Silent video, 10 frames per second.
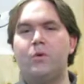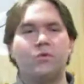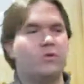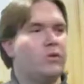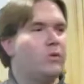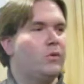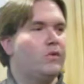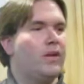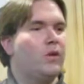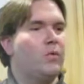person who could
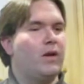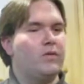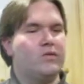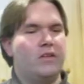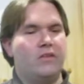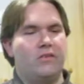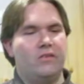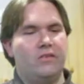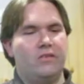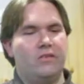take away our
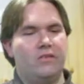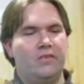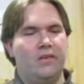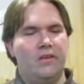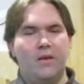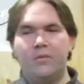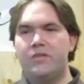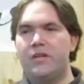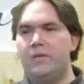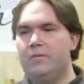sins, and that
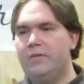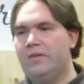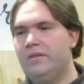was Him.